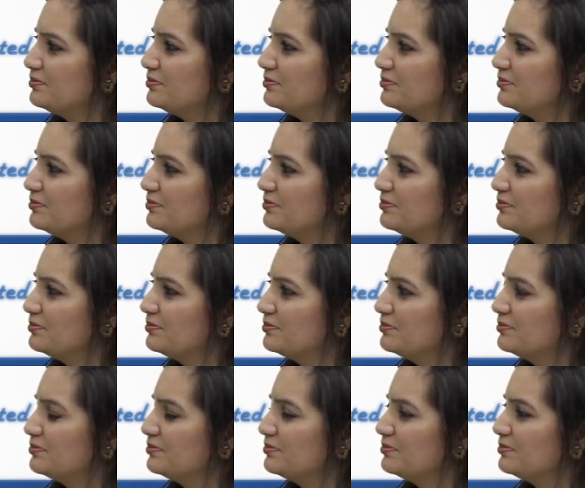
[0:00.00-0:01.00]

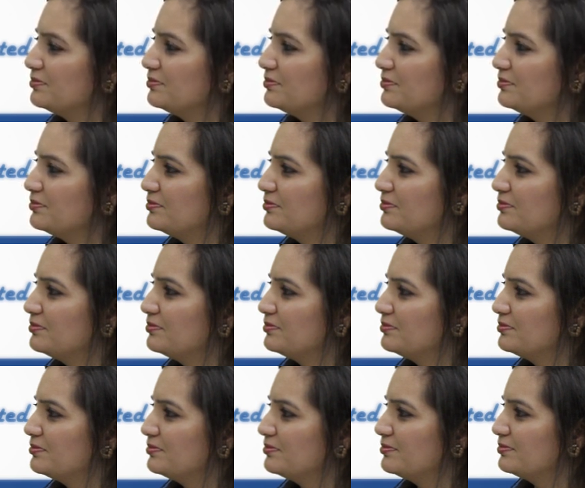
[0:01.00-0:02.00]

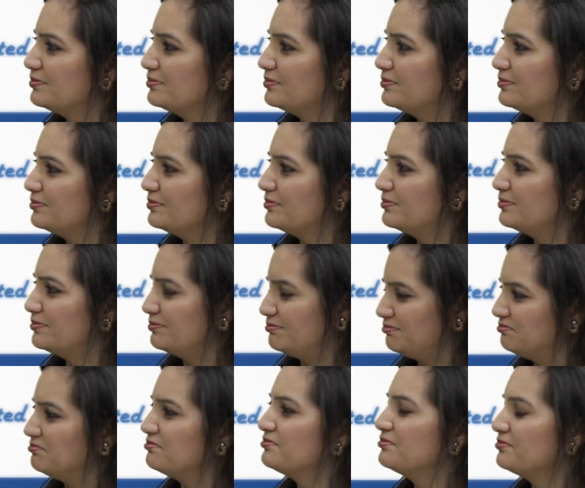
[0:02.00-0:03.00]

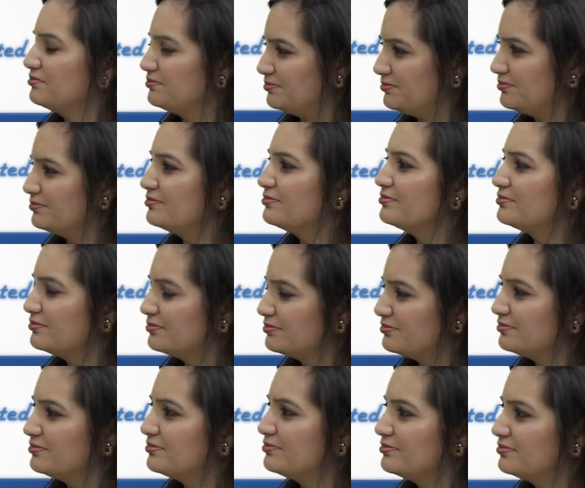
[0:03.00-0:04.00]

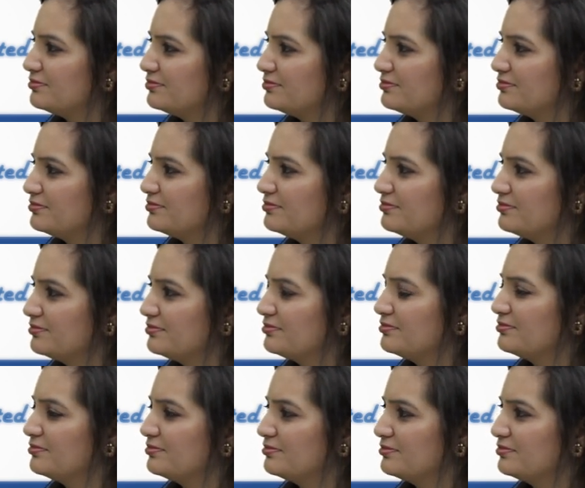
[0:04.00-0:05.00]

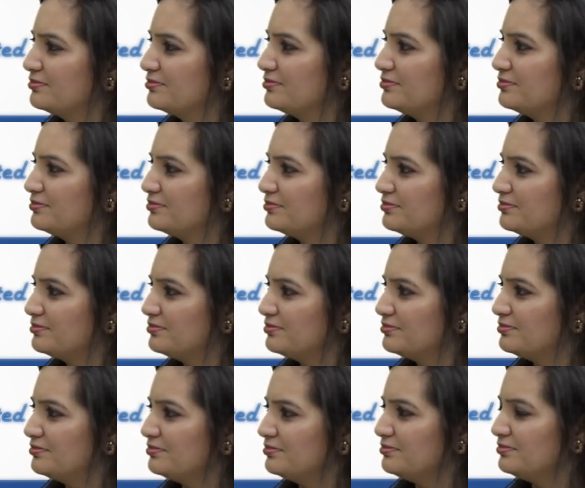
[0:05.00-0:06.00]

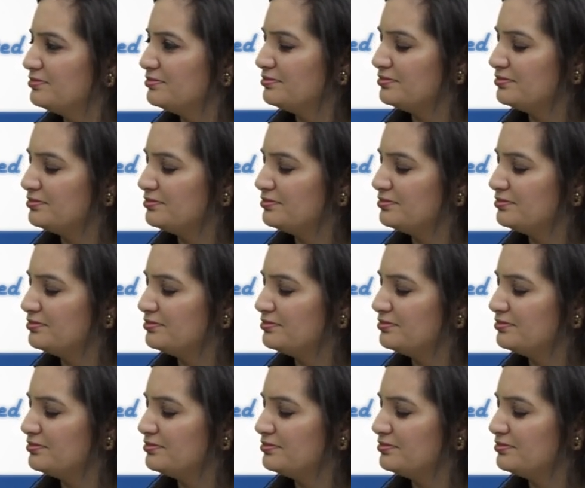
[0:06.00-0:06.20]
(not speaking)